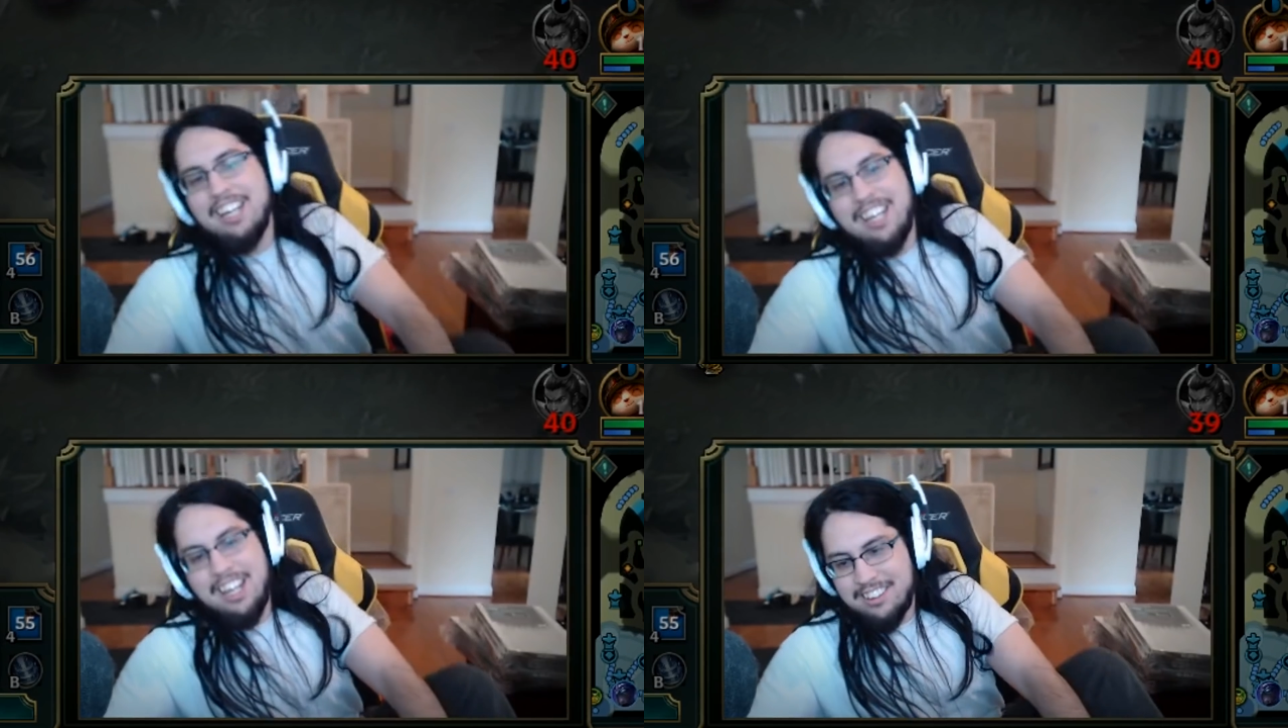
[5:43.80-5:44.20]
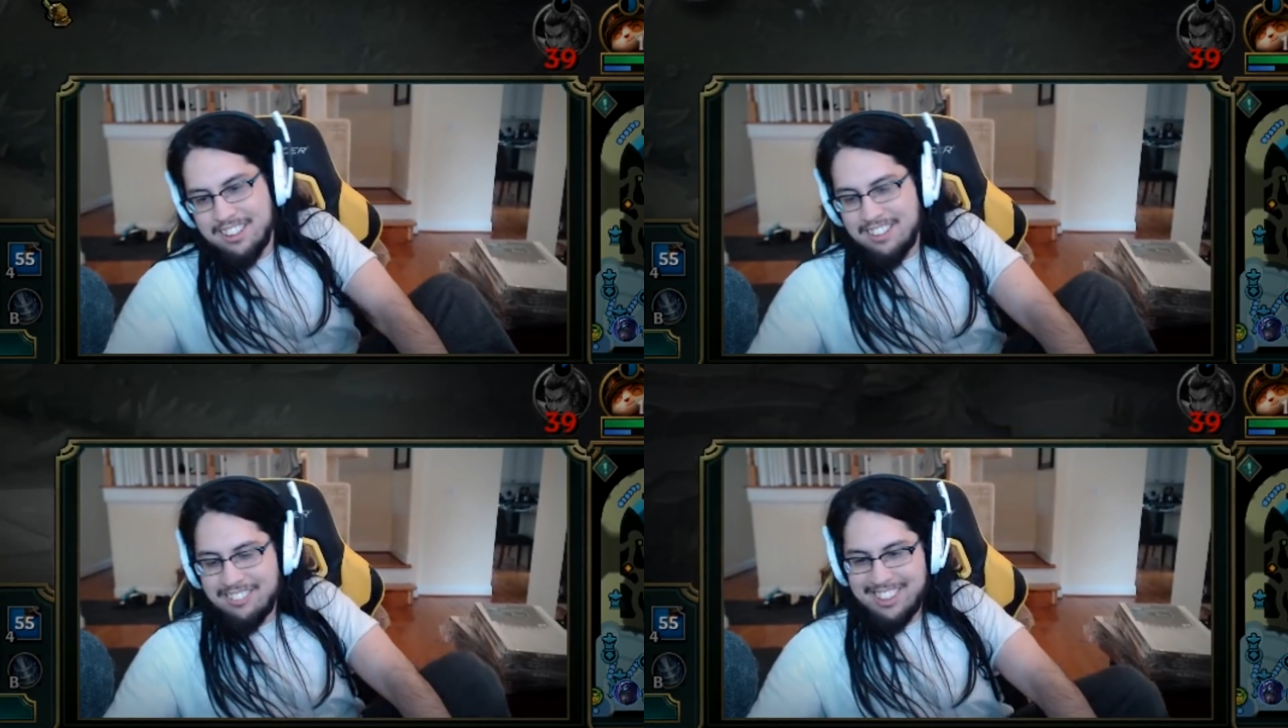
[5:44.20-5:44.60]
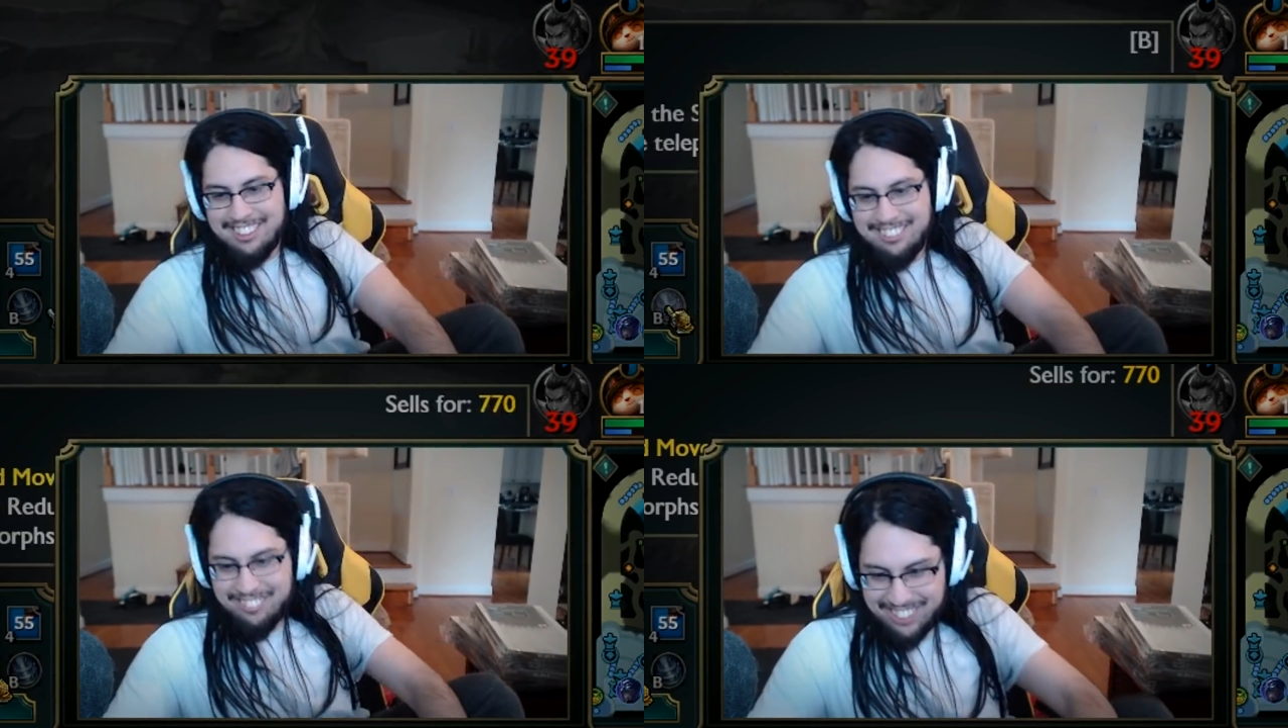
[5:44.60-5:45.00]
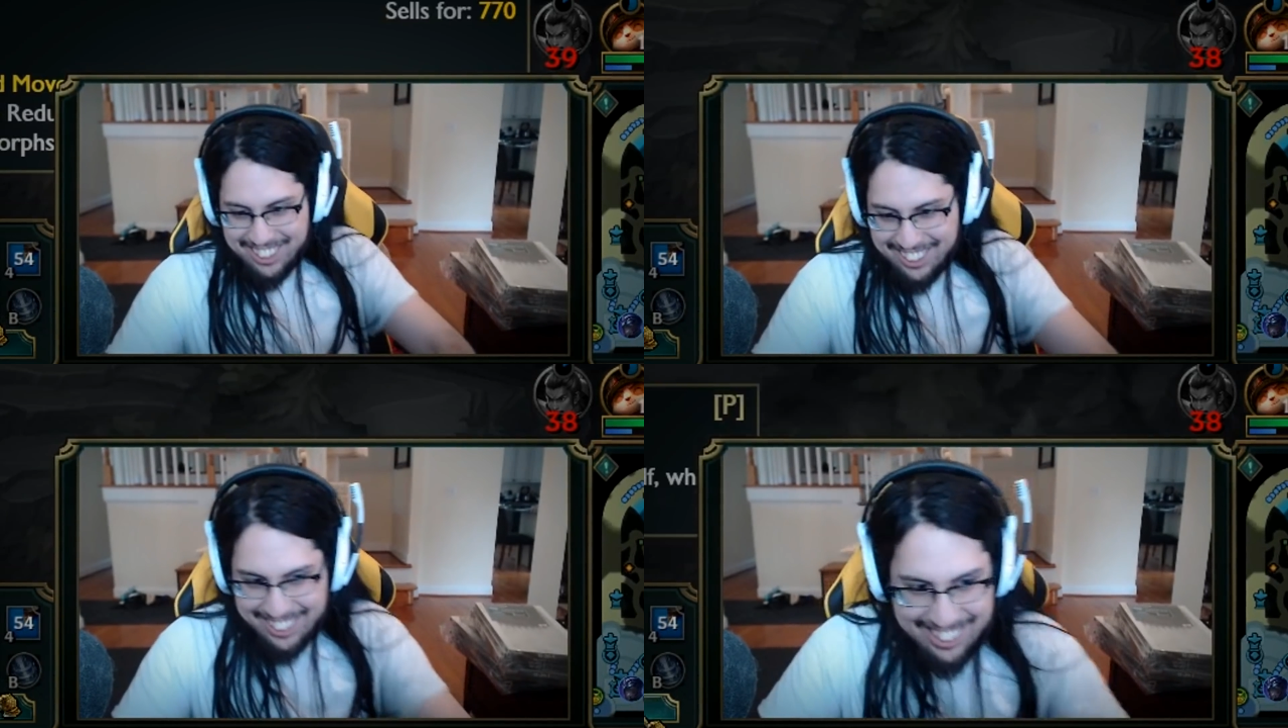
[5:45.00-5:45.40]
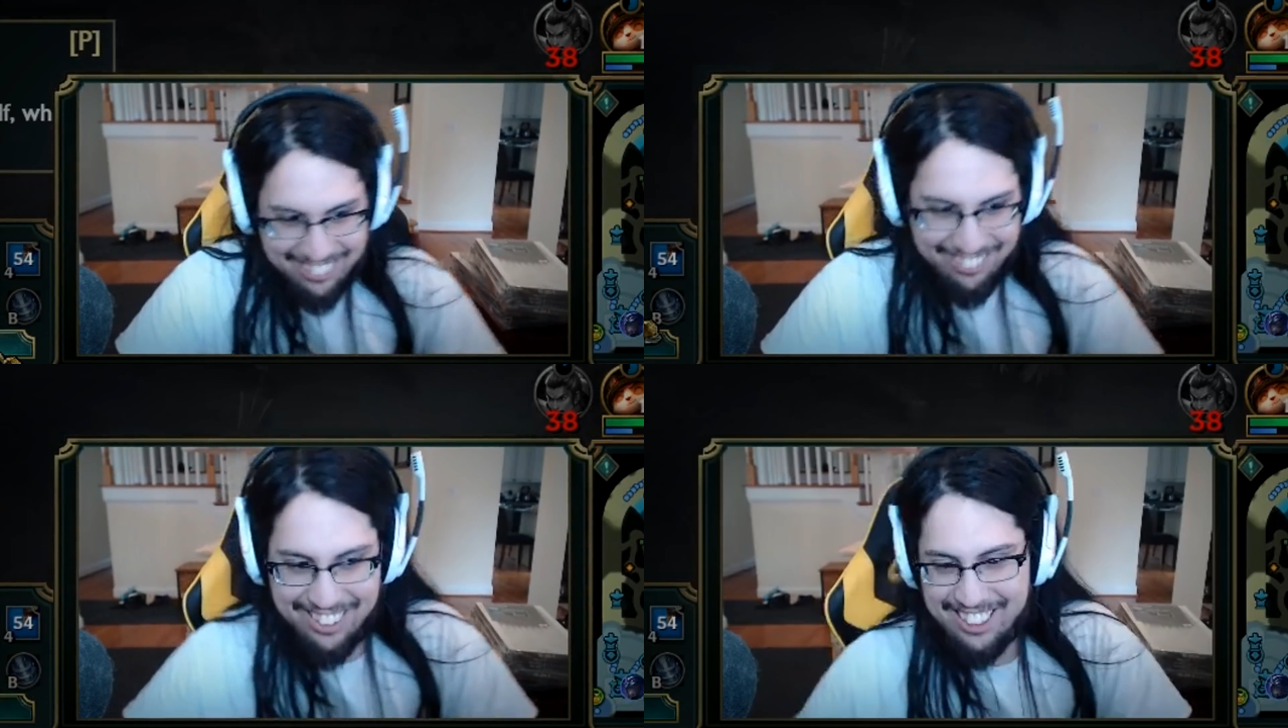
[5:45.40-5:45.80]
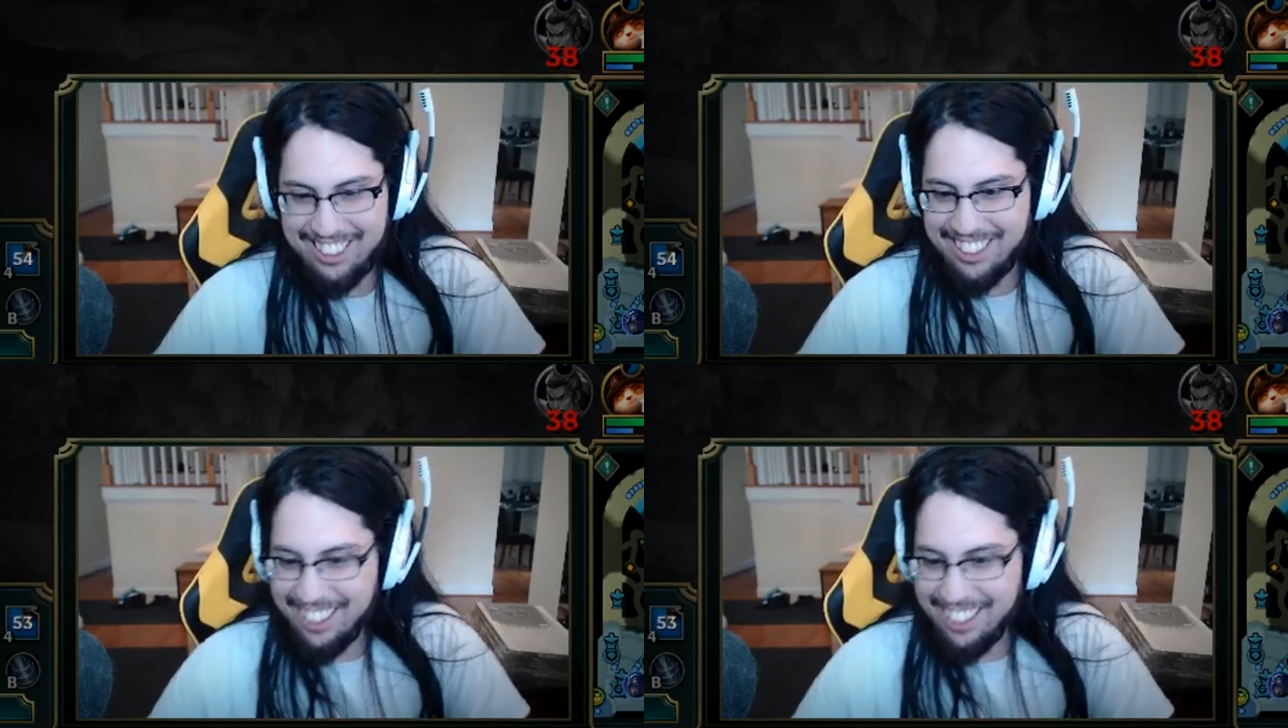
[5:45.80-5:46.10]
God damn it, no one fucking came either.